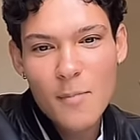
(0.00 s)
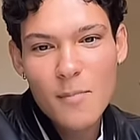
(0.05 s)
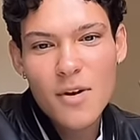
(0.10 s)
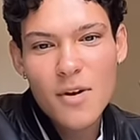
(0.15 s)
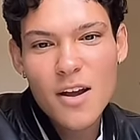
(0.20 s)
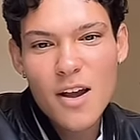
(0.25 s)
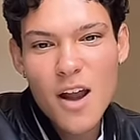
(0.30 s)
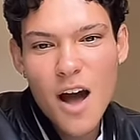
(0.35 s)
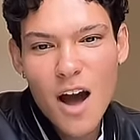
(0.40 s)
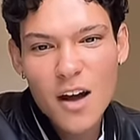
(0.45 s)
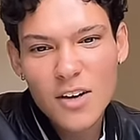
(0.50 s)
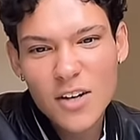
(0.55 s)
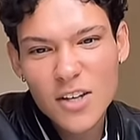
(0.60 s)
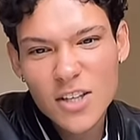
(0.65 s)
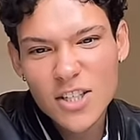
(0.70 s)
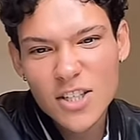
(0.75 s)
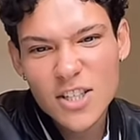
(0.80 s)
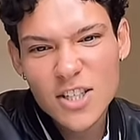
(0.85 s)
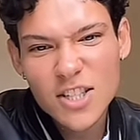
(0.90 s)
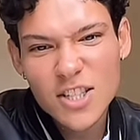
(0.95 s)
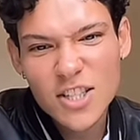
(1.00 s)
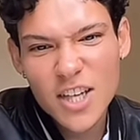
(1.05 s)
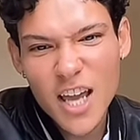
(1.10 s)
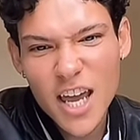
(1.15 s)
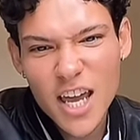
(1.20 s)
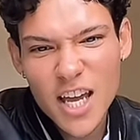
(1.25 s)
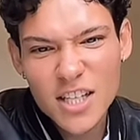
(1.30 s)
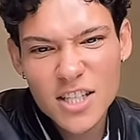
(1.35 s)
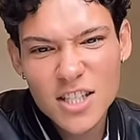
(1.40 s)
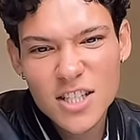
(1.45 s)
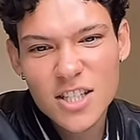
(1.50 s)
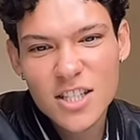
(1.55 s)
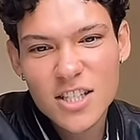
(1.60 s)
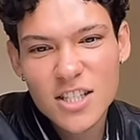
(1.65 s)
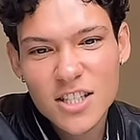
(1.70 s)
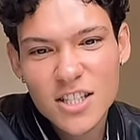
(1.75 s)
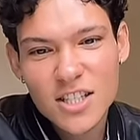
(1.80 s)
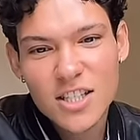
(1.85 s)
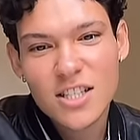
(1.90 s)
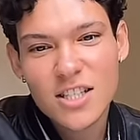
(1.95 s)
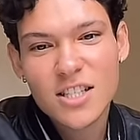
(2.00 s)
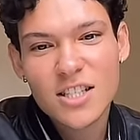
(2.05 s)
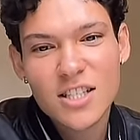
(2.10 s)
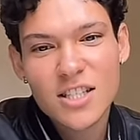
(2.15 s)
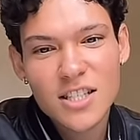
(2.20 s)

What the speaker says: I'm not gonna say it.